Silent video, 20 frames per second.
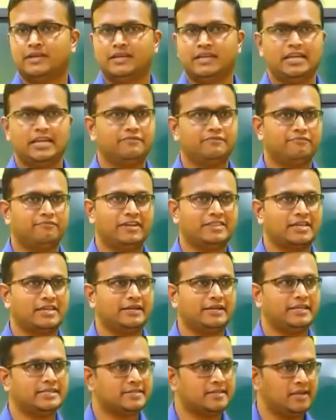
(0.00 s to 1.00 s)
Whether
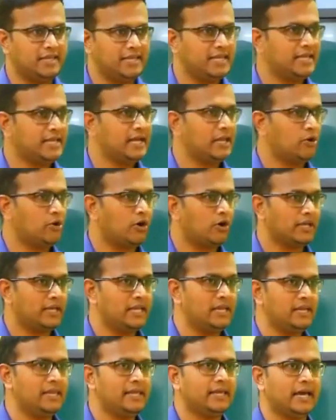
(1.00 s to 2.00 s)
it is legal or
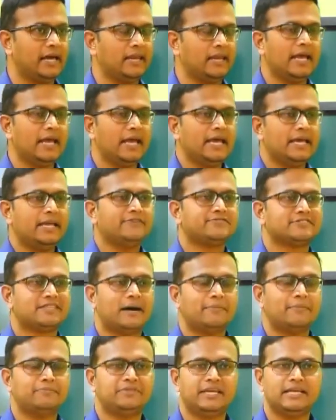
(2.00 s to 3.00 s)
illegal, if
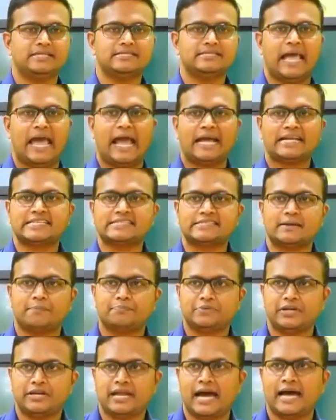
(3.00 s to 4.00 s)
something is
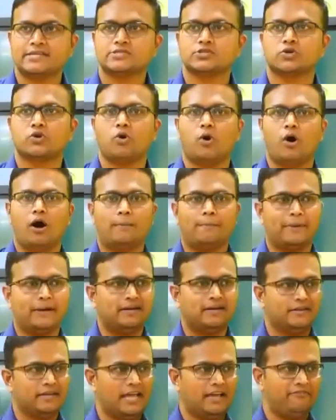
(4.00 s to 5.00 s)
accepted as
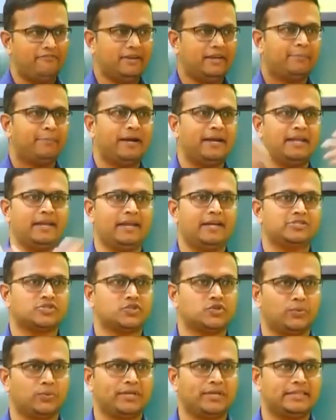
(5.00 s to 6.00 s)
common, everybody is
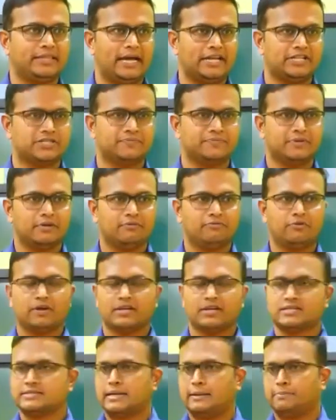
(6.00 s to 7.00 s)
doing that.
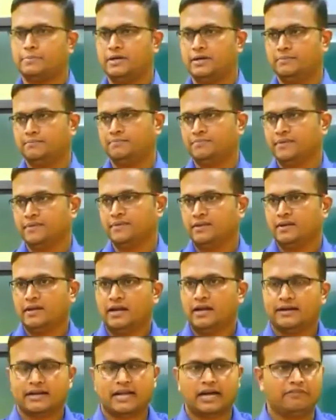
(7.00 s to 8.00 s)
For example,
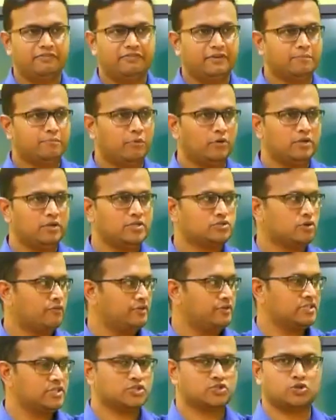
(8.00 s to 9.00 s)
traffic police
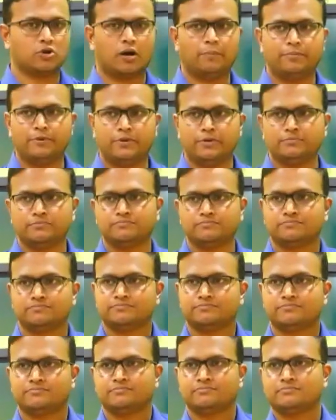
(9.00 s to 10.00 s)
officer stopped you.
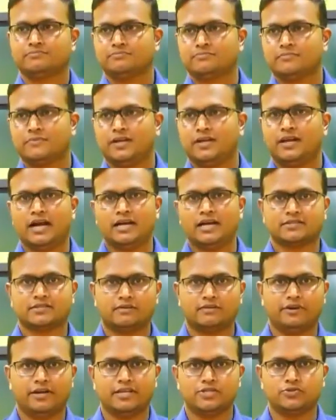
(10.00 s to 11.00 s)
He
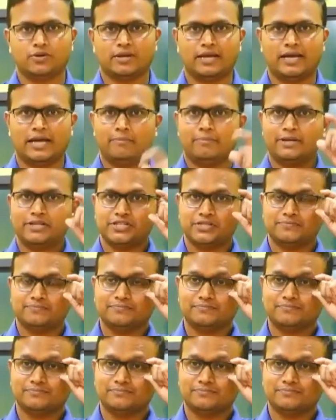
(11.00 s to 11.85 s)
asked, where is your helmet?